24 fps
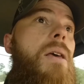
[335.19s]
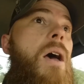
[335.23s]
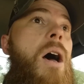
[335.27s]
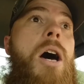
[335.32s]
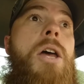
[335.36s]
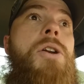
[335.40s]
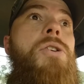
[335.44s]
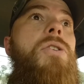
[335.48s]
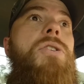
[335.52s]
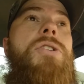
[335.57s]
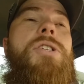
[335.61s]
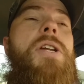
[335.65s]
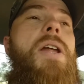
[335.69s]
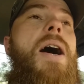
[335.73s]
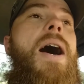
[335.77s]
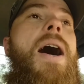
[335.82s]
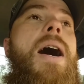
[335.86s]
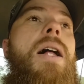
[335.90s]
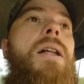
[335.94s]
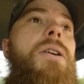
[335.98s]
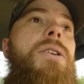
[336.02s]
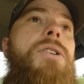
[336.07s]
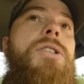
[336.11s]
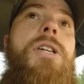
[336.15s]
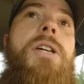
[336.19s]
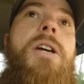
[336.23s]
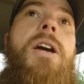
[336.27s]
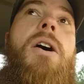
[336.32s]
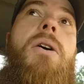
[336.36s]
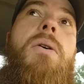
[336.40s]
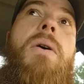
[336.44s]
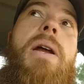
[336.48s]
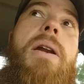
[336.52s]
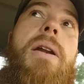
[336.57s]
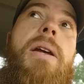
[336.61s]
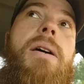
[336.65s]
Hundreds of dollars that
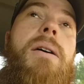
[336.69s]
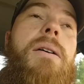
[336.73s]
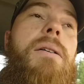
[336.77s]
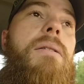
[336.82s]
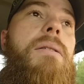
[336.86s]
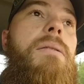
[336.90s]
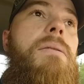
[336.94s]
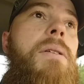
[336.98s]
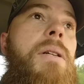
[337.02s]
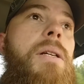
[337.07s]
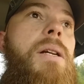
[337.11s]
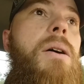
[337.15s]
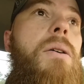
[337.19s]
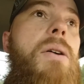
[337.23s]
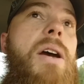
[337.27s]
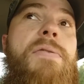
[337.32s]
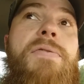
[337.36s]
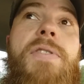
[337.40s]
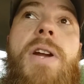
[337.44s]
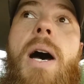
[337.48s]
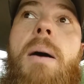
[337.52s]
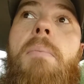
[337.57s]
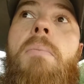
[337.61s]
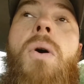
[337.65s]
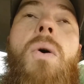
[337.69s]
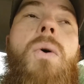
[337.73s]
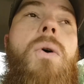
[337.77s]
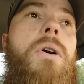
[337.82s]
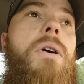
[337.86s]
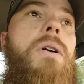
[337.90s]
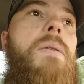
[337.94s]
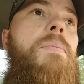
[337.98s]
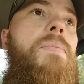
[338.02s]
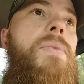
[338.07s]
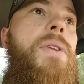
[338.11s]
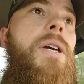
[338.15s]
go into, you know, if not
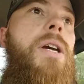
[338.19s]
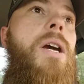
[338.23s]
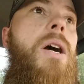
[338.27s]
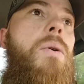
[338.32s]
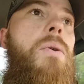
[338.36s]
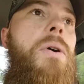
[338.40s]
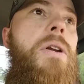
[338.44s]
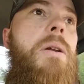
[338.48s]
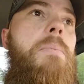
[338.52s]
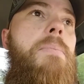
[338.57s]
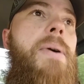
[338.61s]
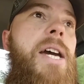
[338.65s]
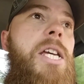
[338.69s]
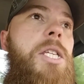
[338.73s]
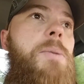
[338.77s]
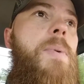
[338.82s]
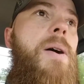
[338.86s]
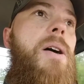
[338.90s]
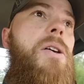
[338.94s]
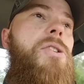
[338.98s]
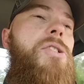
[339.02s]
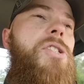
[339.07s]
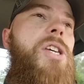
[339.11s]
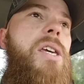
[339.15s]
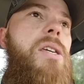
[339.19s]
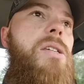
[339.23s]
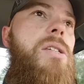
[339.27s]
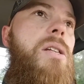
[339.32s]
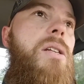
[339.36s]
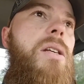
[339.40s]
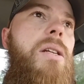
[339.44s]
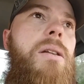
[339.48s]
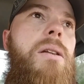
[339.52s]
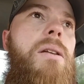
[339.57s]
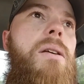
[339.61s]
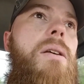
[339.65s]
more, that go into baseball
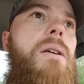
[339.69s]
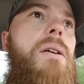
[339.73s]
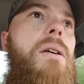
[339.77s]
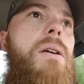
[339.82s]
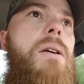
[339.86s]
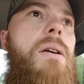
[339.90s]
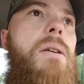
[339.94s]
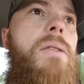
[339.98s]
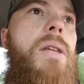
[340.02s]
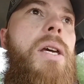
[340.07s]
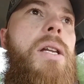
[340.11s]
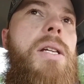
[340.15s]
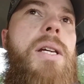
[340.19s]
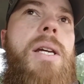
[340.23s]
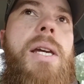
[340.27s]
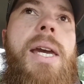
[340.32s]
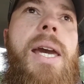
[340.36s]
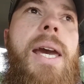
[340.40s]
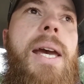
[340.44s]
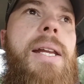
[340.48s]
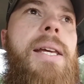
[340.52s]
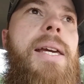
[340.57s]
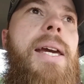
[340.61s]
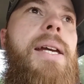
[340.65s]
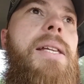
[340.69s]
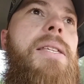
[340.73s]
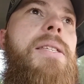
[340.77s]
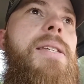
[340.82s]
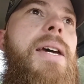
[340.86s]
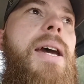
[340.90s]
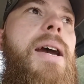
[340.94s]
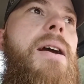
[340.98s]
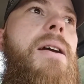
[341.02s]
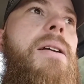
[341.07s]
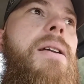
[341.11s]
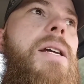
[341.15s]
season. And then your kid gets
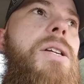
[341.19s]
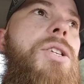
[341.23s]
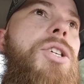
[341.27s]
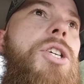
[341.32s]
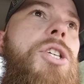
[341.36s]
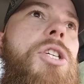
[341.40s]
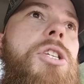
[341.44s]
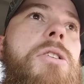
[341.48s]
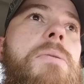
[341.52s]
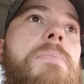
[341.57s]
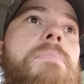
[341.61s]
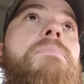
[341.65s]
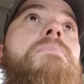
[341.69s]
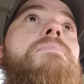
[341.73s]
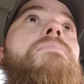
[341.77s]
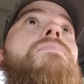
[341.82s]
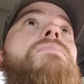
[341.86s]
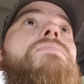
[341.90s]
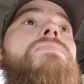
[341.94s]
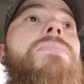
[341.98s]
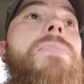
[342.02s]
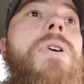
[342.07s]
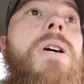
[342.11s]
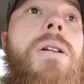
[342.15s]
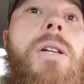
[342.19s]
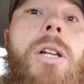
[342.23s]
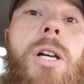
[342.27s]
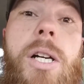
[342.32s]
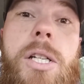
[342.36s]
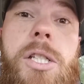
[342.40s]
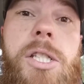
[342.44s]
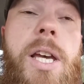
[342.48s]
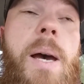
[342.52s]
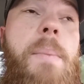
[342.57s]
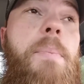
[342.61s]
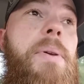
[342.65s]
there and he just
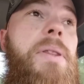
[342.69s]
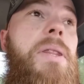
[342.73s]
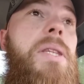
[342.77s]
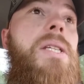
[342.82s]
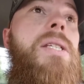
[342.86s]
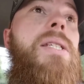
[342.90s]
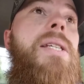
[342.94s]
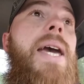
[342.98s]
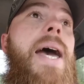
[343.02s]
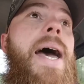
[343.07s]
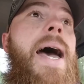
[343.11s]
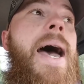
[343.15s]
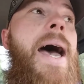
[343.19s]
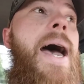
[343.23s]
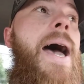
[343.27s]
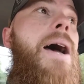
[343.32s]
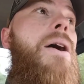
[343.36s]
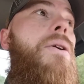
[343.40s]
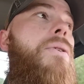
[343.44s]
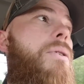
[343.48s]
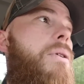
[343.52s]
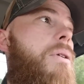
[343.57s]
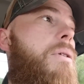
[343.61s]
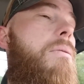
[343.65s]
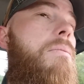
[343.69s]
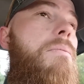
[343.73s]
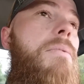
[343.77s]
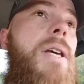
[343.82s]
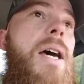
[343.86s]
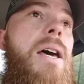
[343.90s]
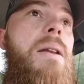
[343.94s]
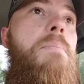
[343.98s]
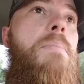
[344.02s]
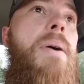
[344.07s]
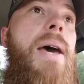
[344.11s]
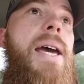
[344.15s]
looks up at the sky or
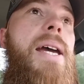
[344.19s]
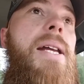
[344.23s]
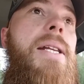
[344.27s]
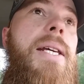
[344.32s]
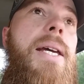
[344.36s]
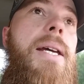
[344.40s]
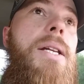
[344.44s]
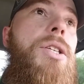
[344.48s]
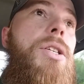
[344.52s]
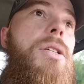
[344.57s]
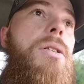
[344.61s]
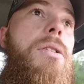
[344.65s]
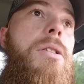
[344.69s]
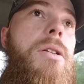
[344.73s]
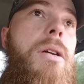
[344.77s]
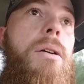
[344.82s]
doesn't pay attention.